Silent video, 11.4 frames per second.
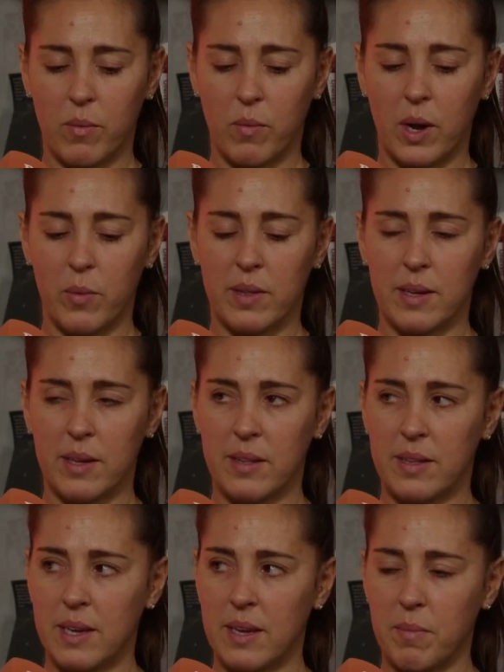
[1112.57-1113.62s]
where we see
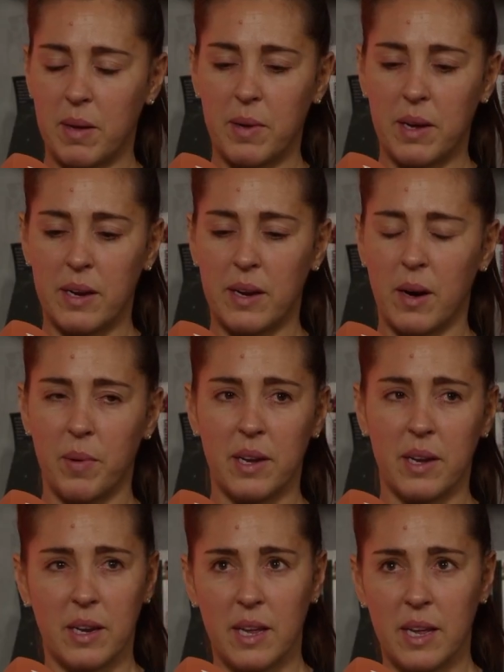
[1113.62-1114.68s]
City maybe ending up at the
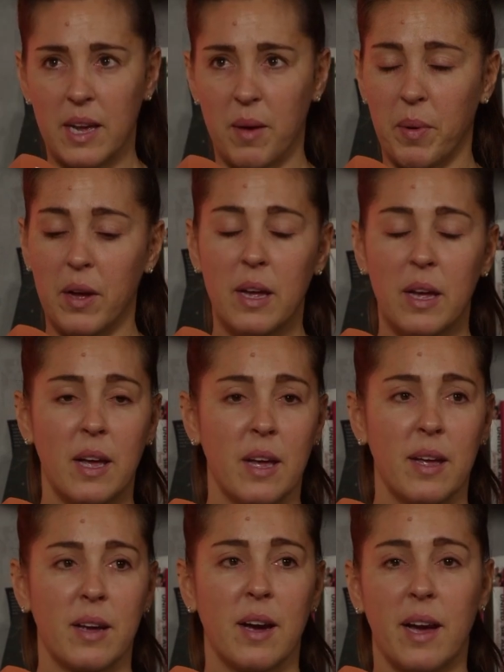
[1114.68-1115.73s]
end of the year. But
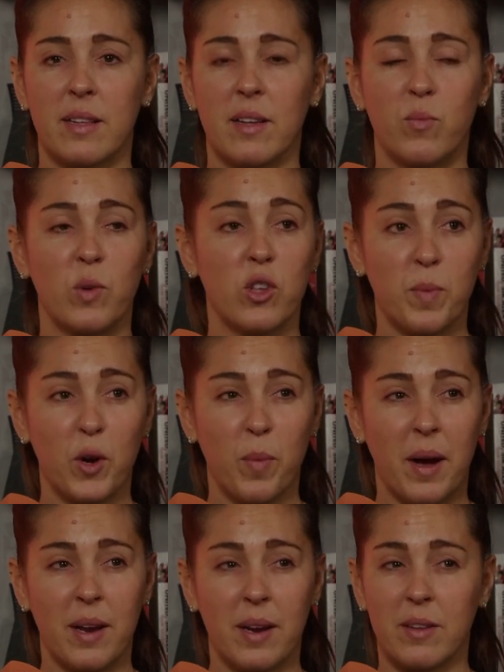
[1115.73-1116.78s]
guys, we just spoke
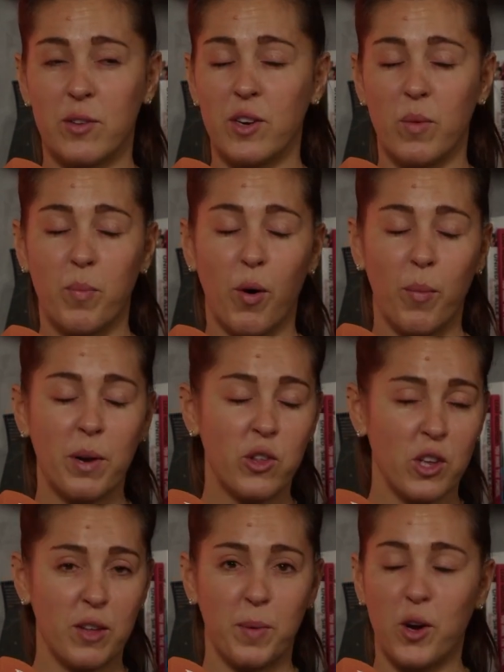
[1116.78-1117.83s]
about Toone. We probably
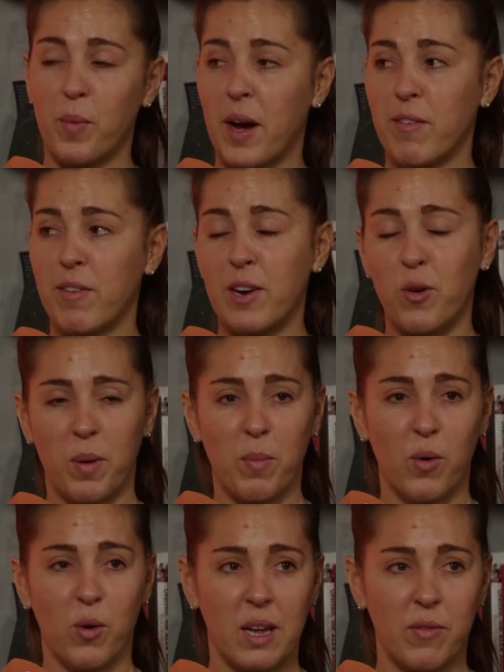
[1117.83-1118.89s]
should have spoke about her a little bit
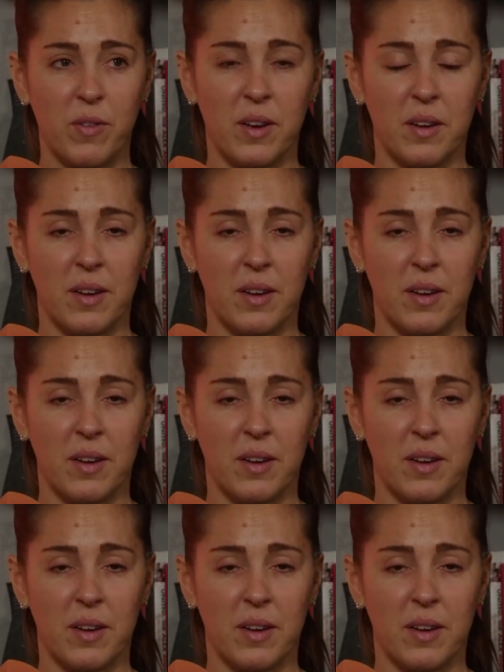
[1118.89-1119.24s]
more, given